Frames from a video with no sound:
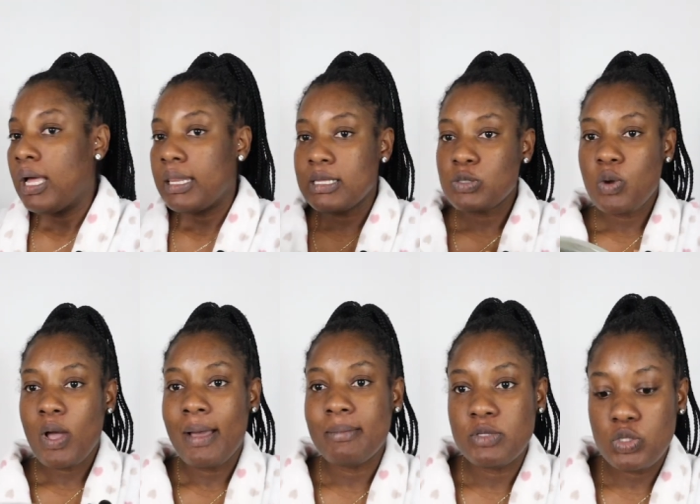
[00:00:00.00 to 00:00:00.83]
That's what
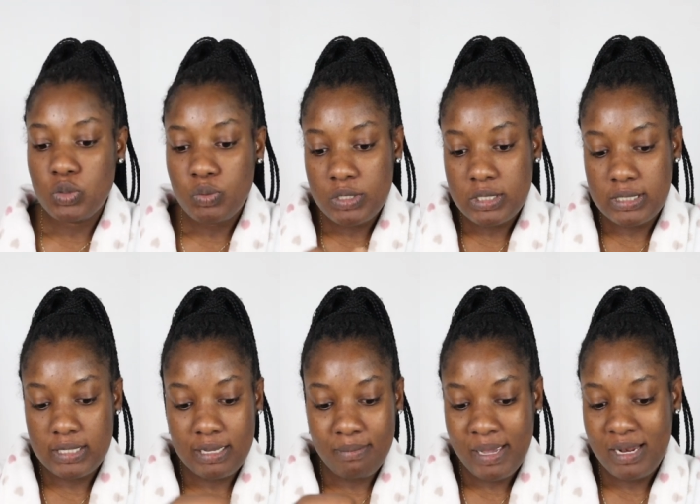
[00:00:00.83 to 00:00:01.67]
I'm doing
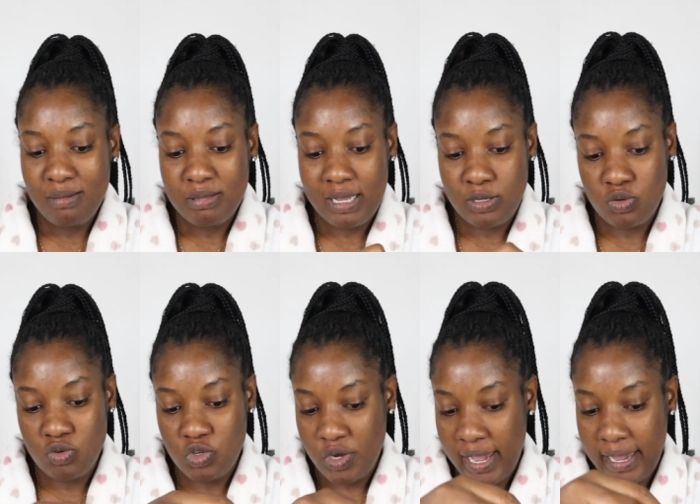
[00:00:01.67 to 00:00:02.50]
today. My lips are so
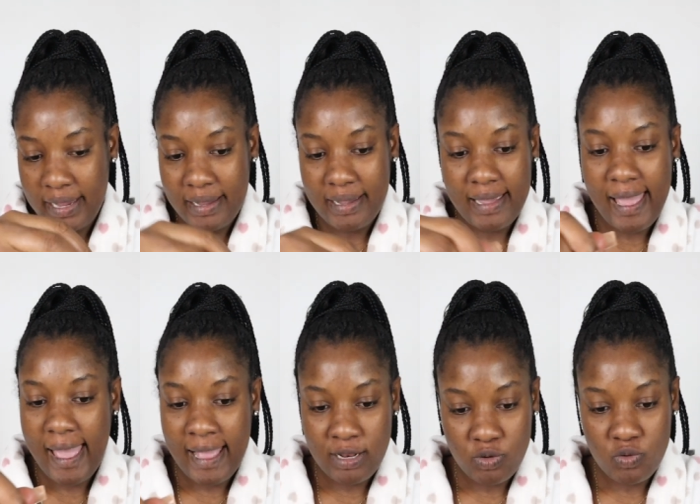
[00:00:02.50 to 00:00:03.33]
dry,
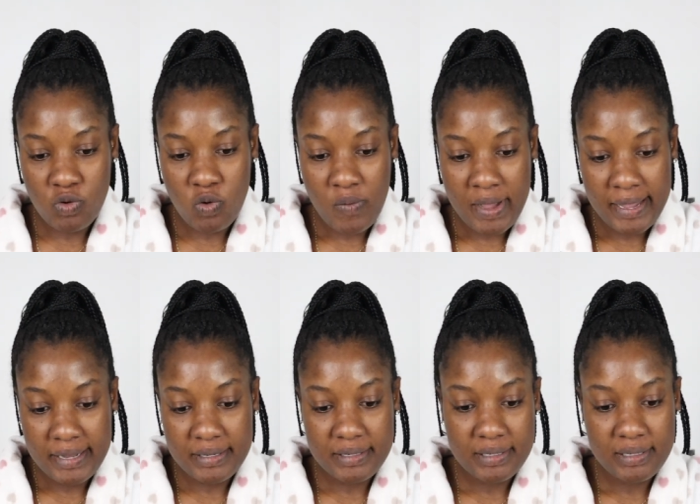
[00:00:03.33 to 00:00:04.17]
I don't know why,
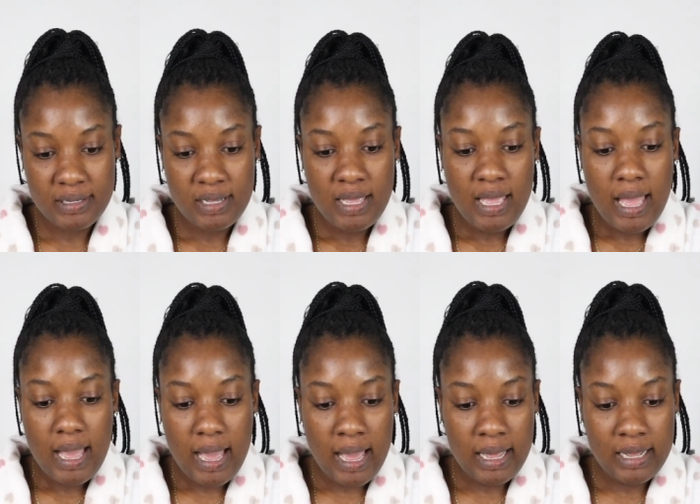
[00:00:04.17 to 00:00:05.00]

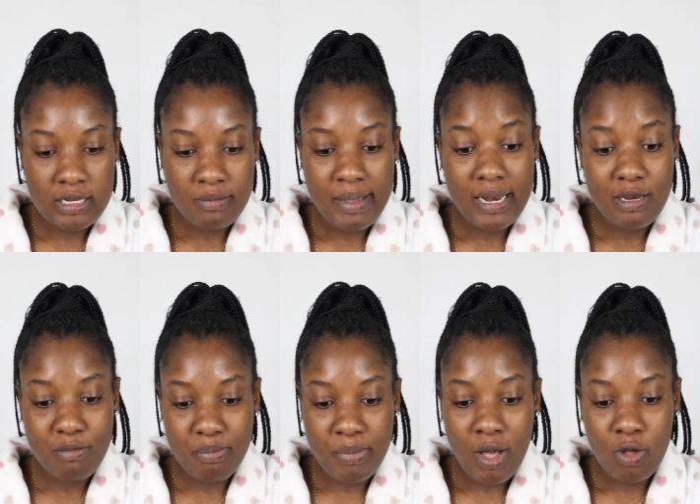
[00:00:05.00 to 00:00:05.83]
and my
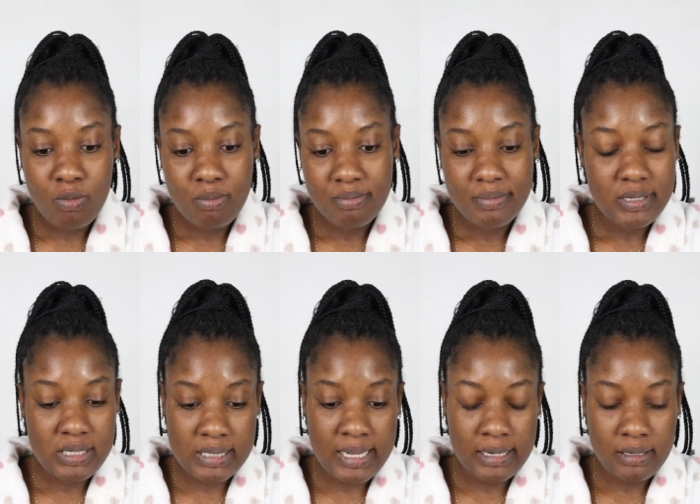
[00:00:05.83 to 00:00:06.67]
lip balm is
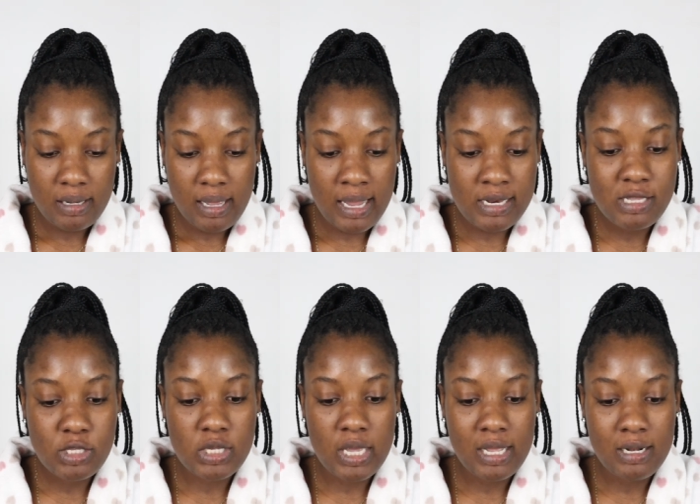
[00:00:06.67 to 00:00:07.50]
done. I need
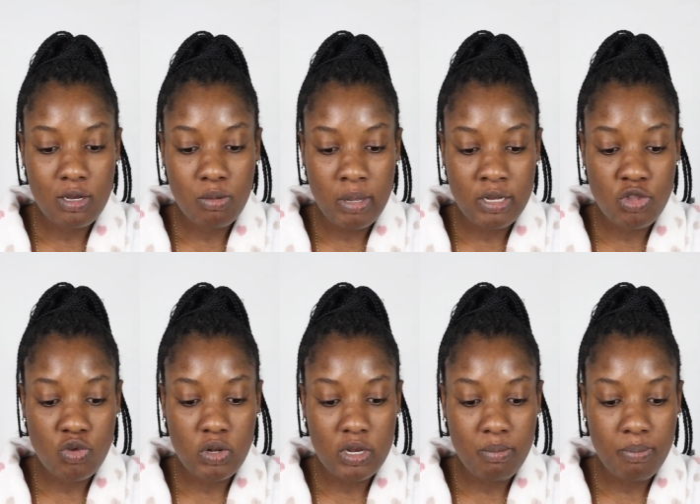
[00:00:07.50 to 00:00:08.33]
to get a new
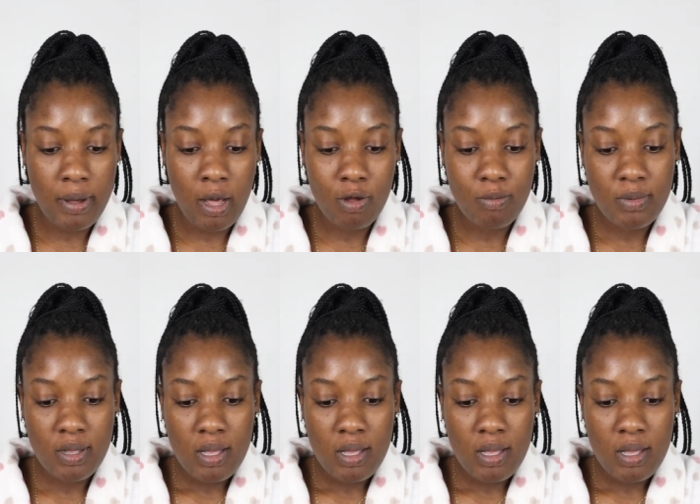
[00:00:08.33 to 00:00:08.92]
lip balm.